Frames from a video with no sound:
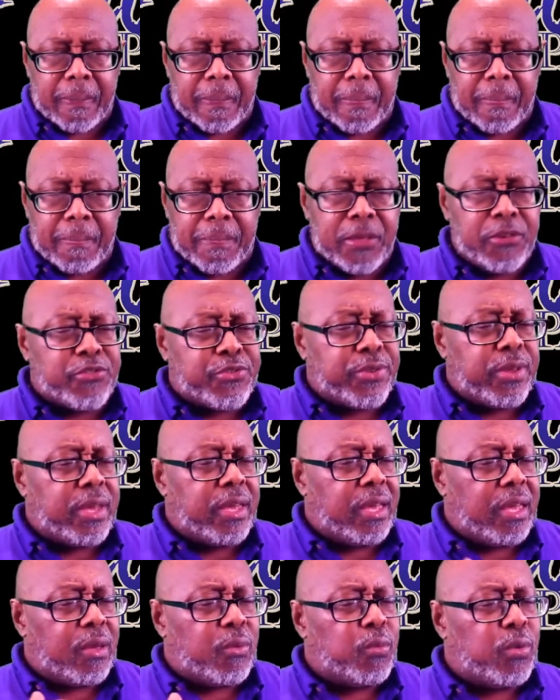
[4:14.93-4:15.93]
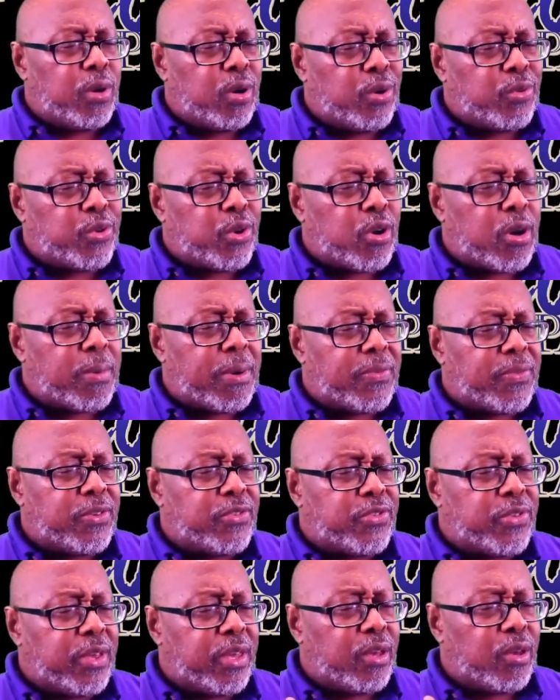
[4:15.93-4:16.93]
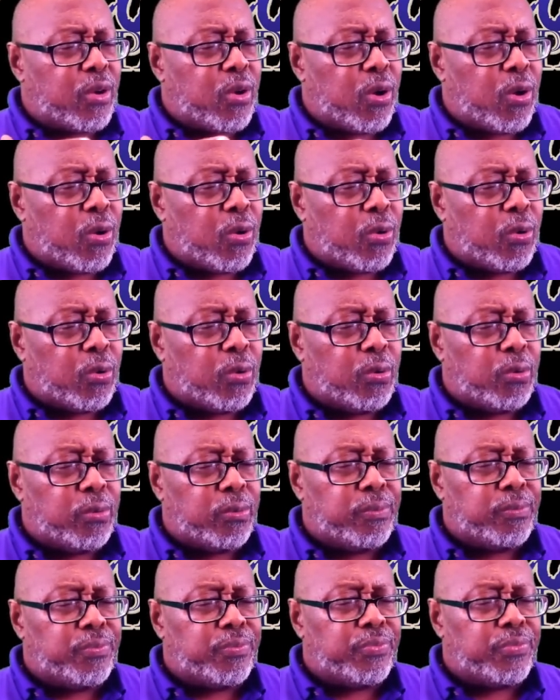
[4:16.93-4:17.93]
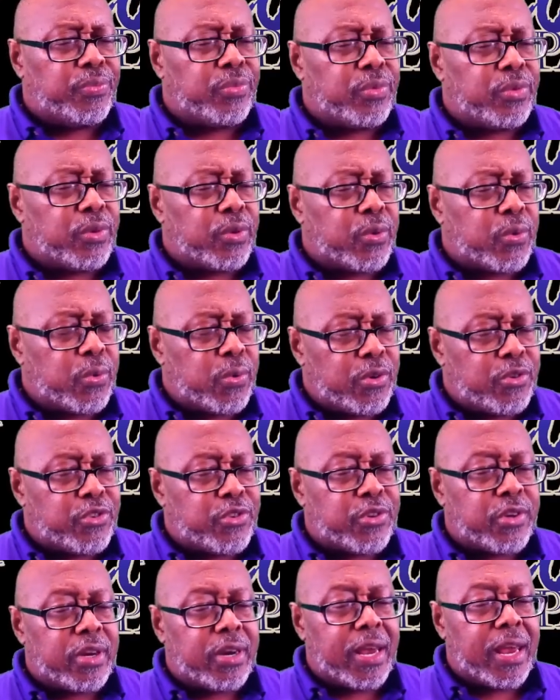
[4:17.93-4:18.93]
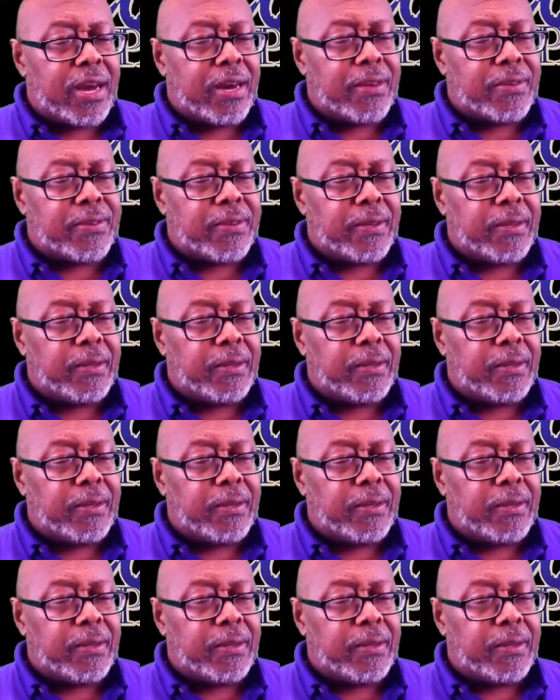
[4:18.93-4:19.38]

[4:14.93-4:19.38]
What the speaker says: This thing, we're going to talk about this thing called Christianity.